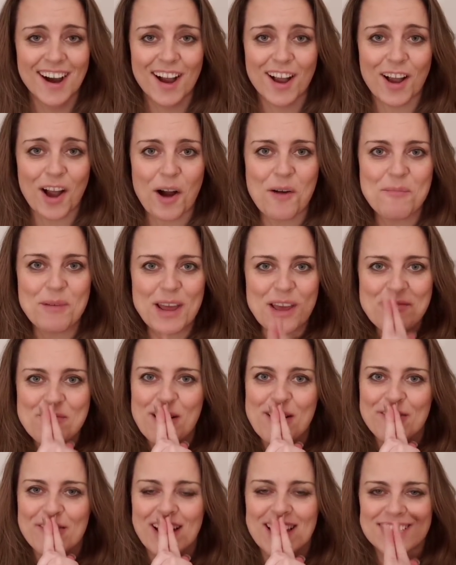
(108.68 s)
Can't believe
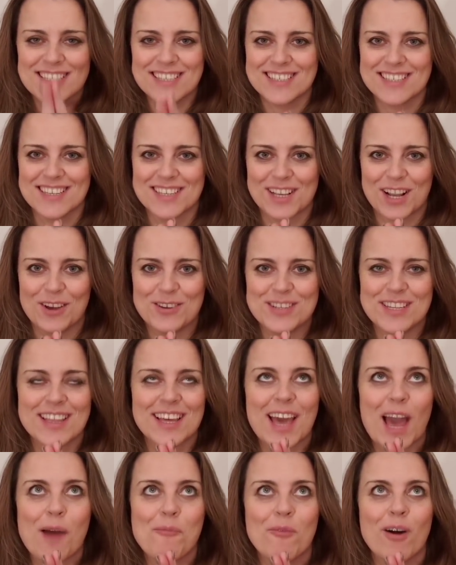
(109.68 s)
my face is this close to the
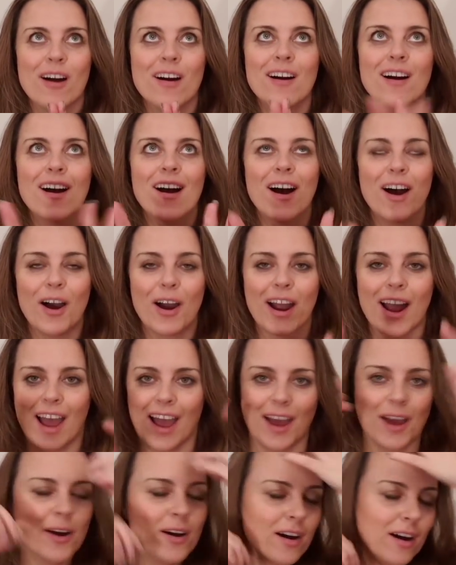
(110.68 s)
camera.
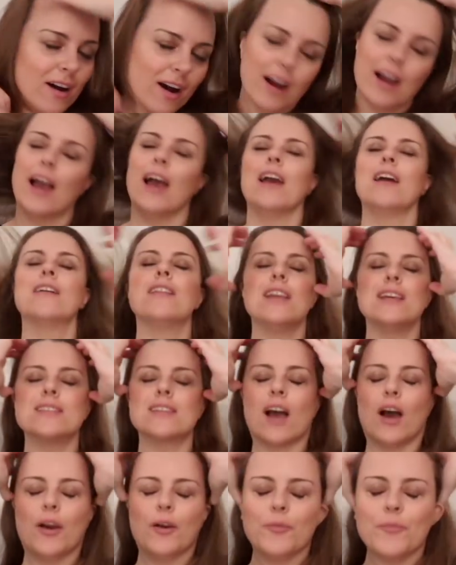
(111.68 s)
Okay, let's
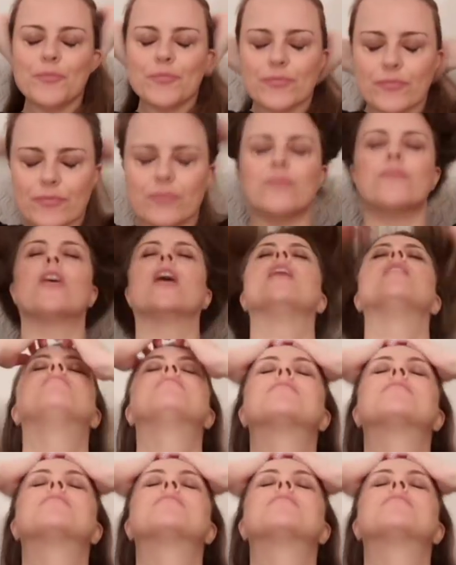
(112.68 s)
go. Right.